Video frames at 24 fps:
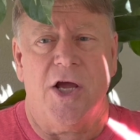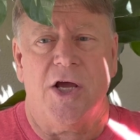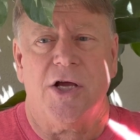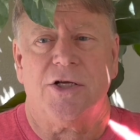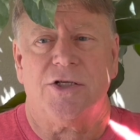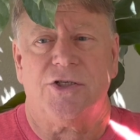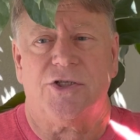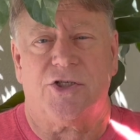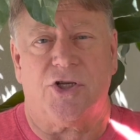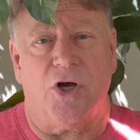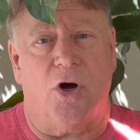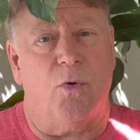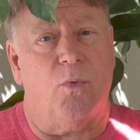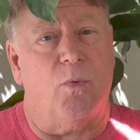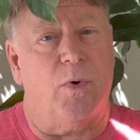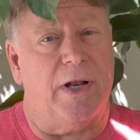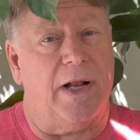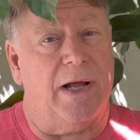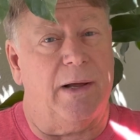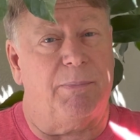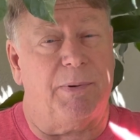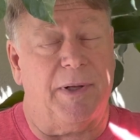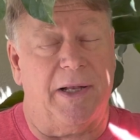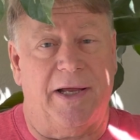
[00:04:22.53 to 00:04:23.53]
So when
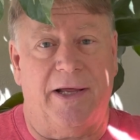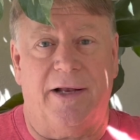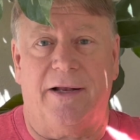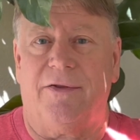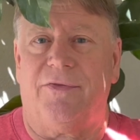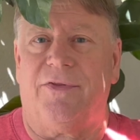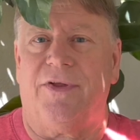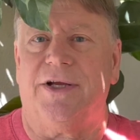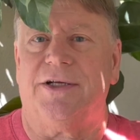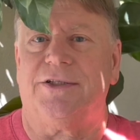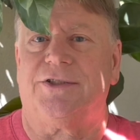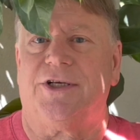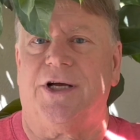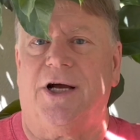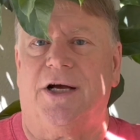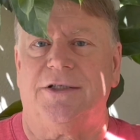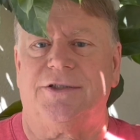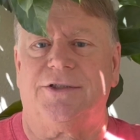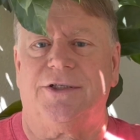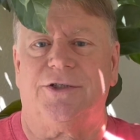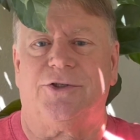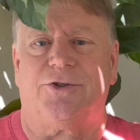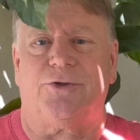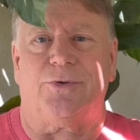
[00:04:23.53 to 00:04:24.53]
I planted the
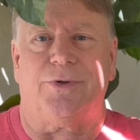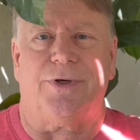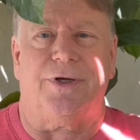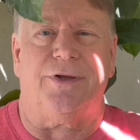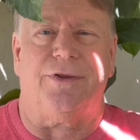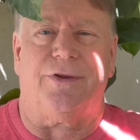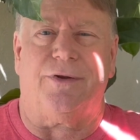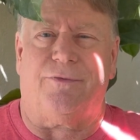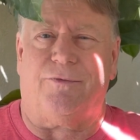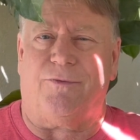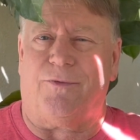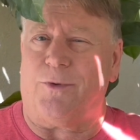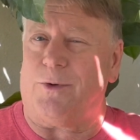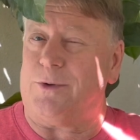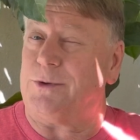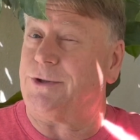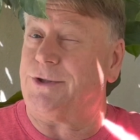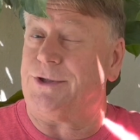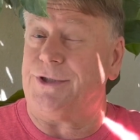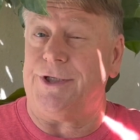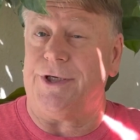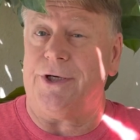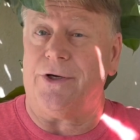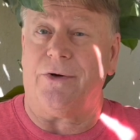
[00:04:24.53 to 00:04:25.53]
Achacha tree the
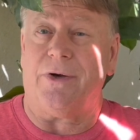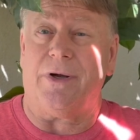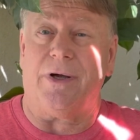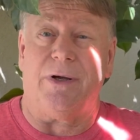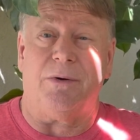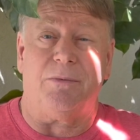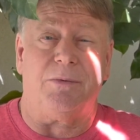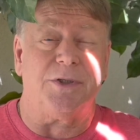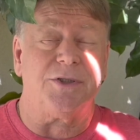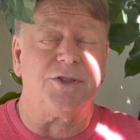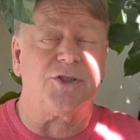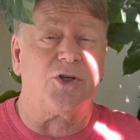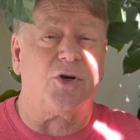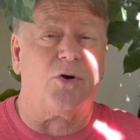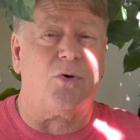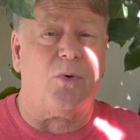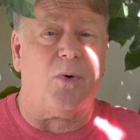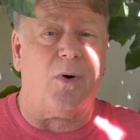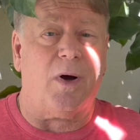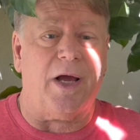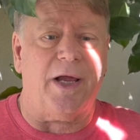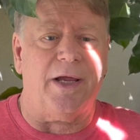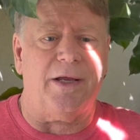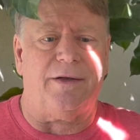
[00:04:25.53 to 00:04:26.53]
first year, it was
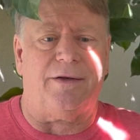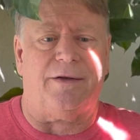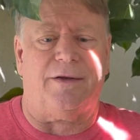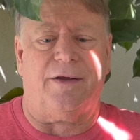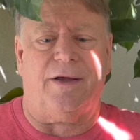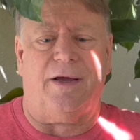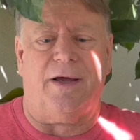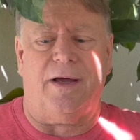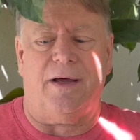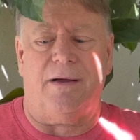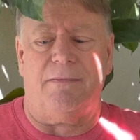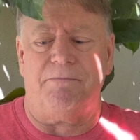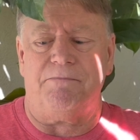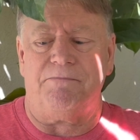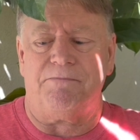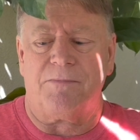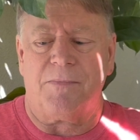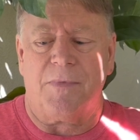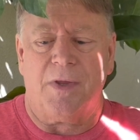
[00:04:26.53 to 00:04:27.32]
quite, it